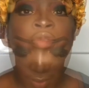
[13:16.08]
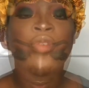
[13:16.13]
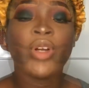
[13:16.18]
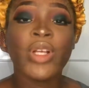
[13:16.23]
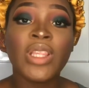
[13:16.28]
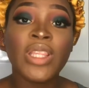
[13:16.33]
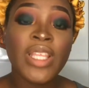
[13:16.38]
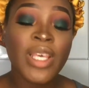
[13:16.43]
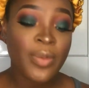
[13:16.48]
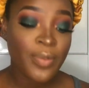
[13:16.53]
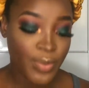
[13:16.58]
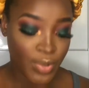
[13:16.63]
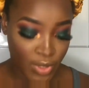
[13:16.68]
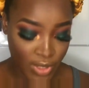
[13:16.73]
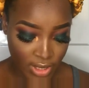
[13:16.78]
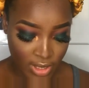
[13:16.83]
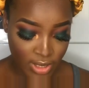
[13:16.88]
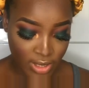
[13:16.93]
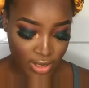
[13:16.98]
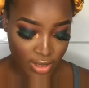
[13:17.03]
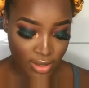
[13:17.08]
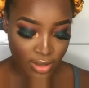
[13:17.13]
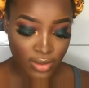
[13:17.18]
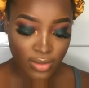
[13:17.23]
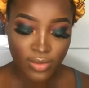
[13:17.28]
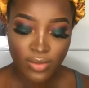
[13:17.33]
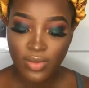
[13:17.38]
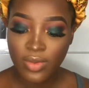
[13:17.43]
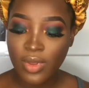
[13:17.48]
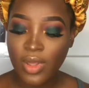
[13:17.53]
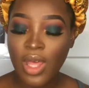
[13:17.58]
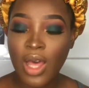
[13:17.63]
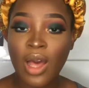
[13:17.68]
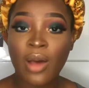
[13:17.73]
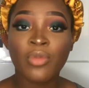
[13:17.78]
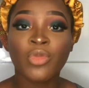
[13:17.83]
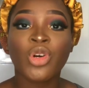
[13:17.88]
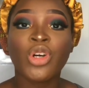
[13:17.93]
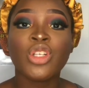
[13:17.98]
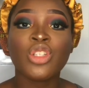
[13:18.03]
For lips,
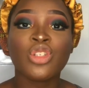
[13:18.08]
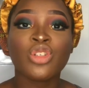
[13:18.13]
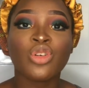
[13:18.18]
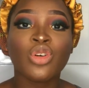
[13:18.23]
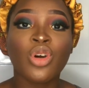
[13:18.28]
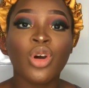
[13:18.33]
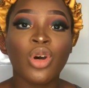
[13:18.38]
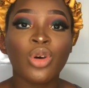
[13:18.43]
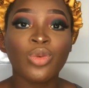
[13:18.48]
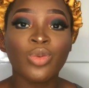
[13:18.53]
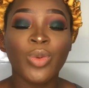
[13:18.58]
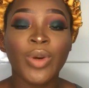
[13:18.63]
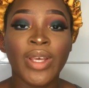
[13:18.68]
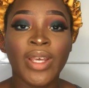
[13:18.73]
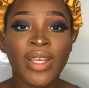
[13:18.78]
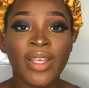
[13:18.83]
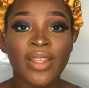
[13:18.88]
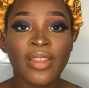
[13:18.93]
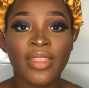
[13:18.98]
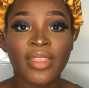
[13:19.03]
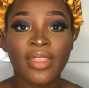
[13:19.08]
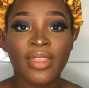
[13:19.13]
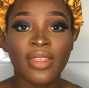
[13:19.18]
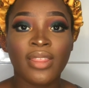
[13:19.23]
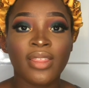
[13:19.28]
I'm going to go with